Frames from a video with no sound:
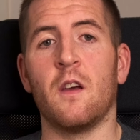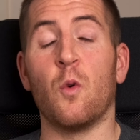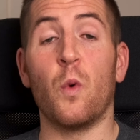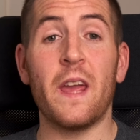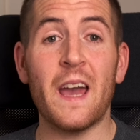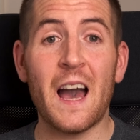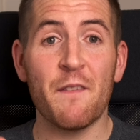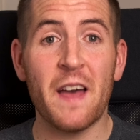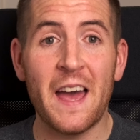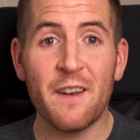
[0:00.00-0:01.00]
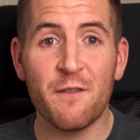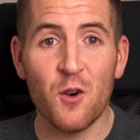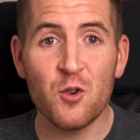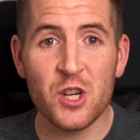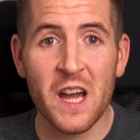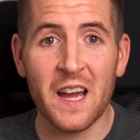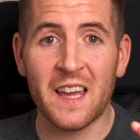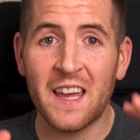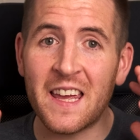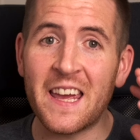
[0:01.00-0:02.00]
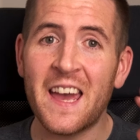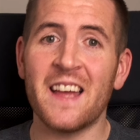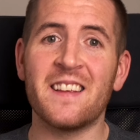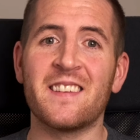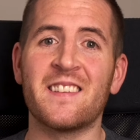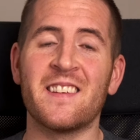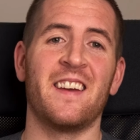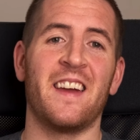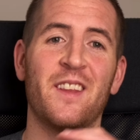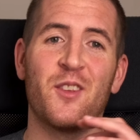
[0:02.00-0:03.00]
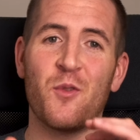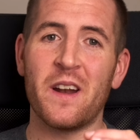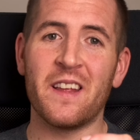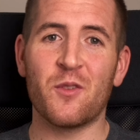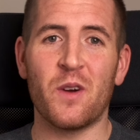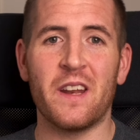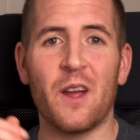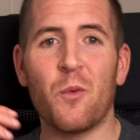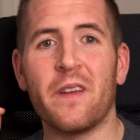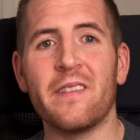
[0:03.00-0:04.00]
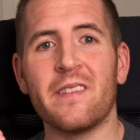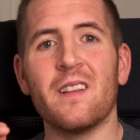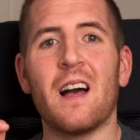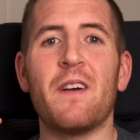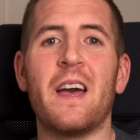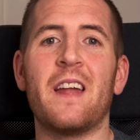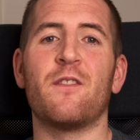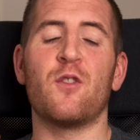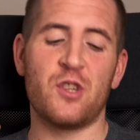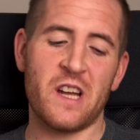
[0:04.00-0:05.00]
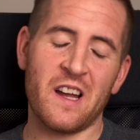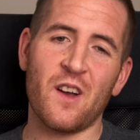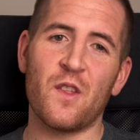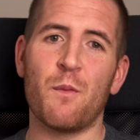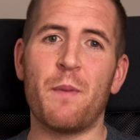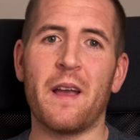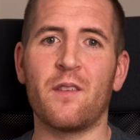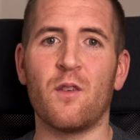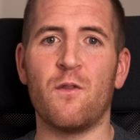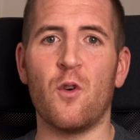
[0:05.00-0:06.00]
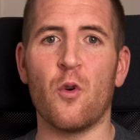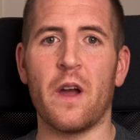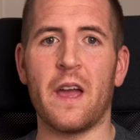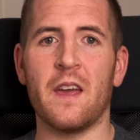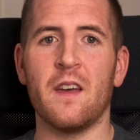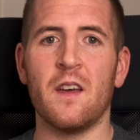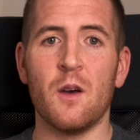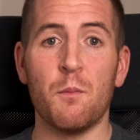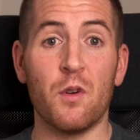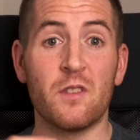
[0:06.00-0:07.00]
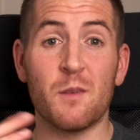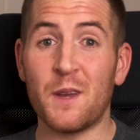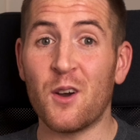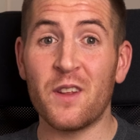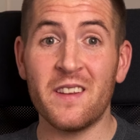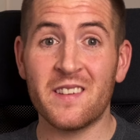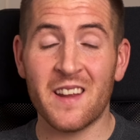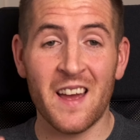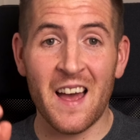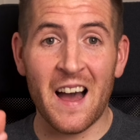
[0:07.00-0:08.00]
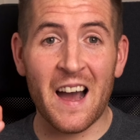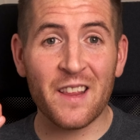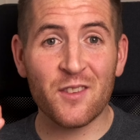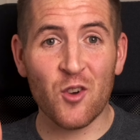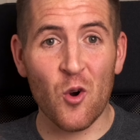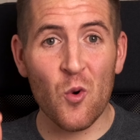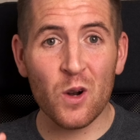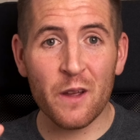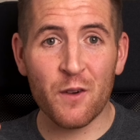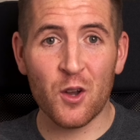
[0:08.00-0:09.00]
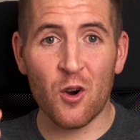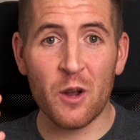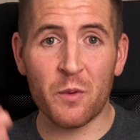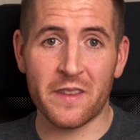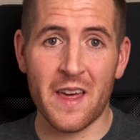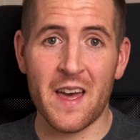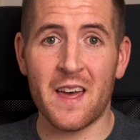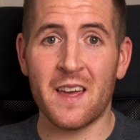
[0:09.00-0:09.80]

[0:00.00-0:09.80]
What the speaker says: We have a headphone jack, yes! In 2020, we still have a headphone jack on the Pixel 4a, but to be honest, I totally forgot it was there.